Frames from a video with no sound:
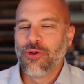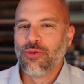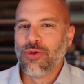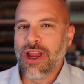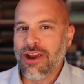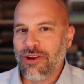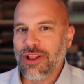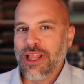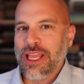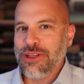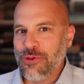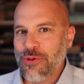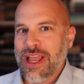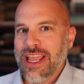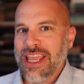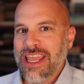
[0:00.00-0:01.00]
Rarely
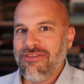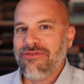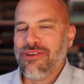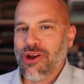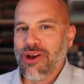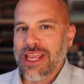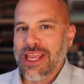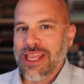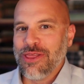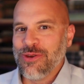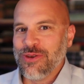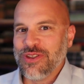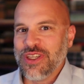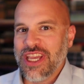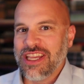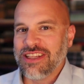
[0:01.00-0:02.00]
do I get very
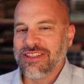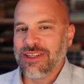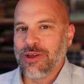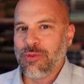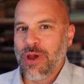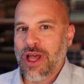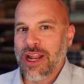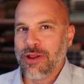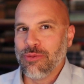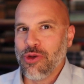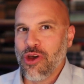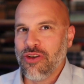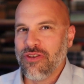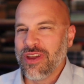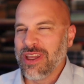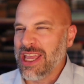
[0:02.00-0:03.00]
enthusiastic about a
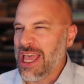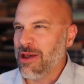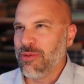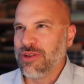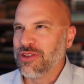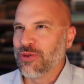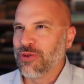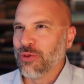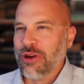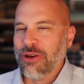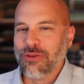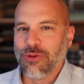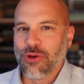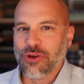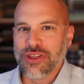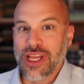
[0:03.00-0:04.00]
movie. It happens 3 or
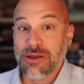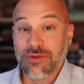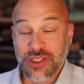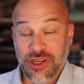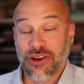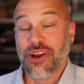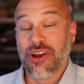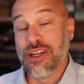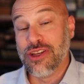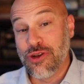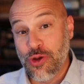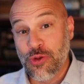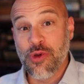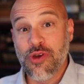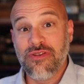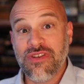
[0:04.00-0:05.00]
4 times a year, a
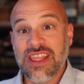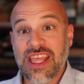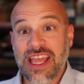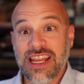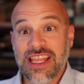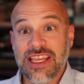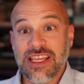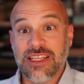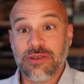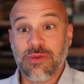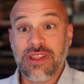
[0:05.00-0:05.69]
new movie that is.